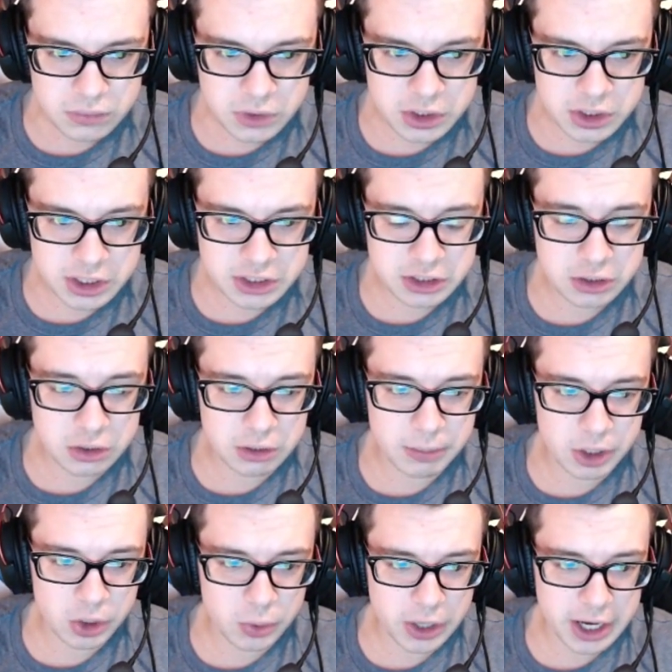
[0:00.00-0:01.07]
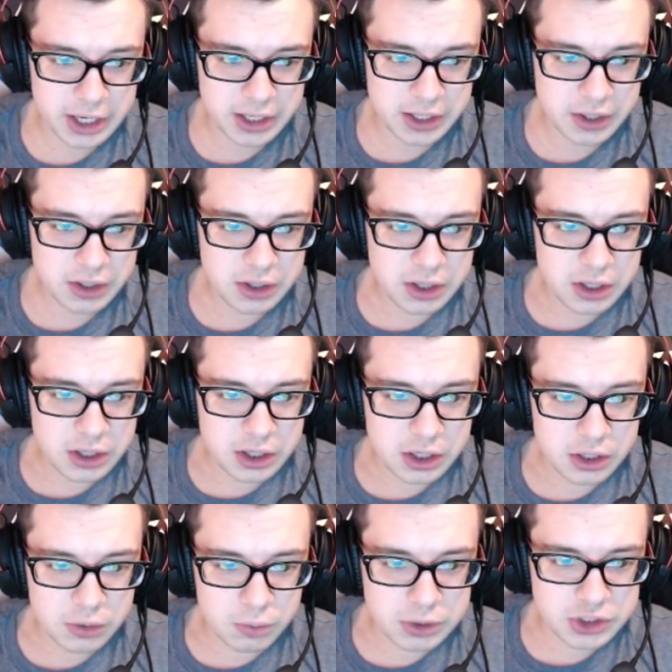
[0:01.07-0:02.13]
Against Alolan Marowak,
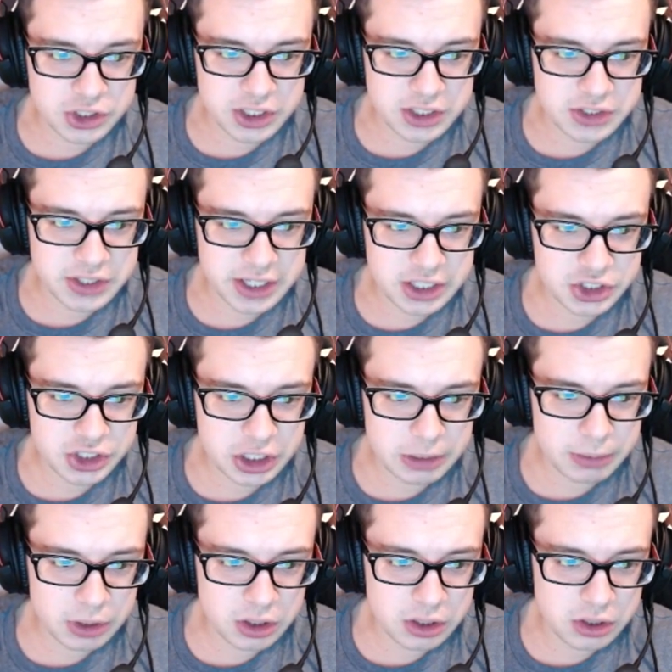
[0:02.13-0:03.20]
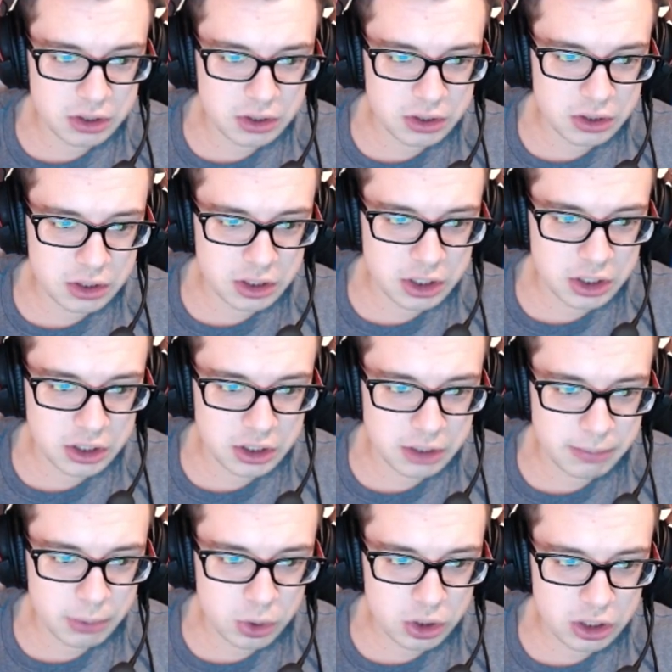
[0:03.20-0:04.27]
it wins against Hex, Shadow Ball, and
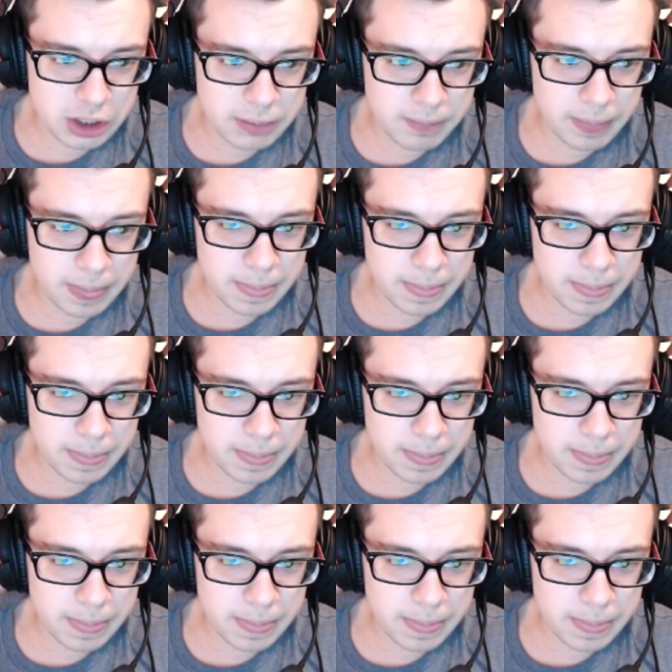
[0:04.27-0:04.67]
Bone Club.